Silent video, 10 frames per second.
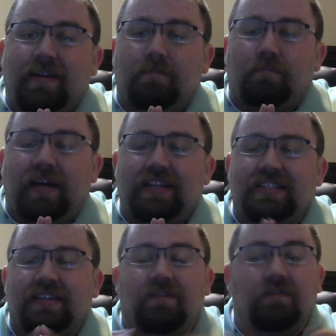
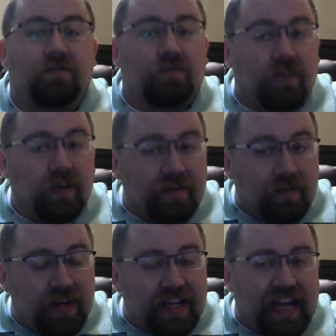But, for
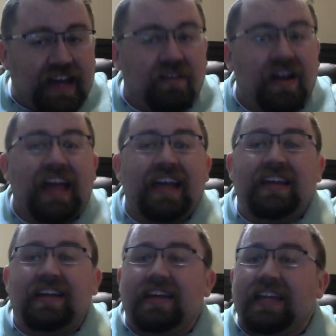everyone now,
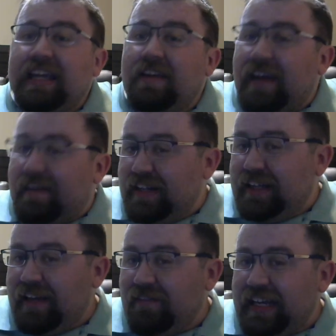you have a
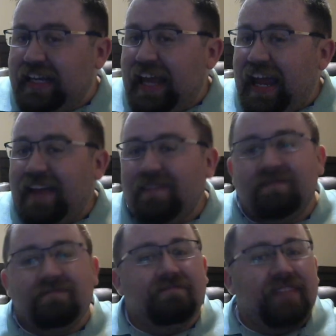lovely day.
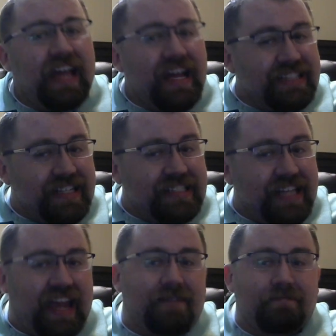As they
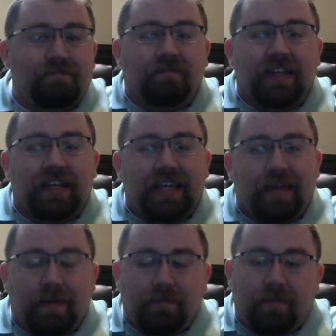say,
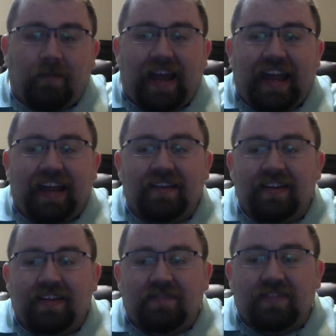hip hip hooray.
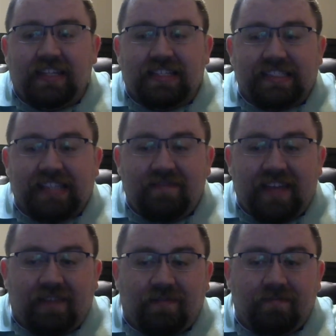This is
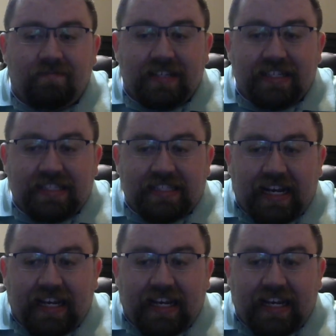LoveDeath, signing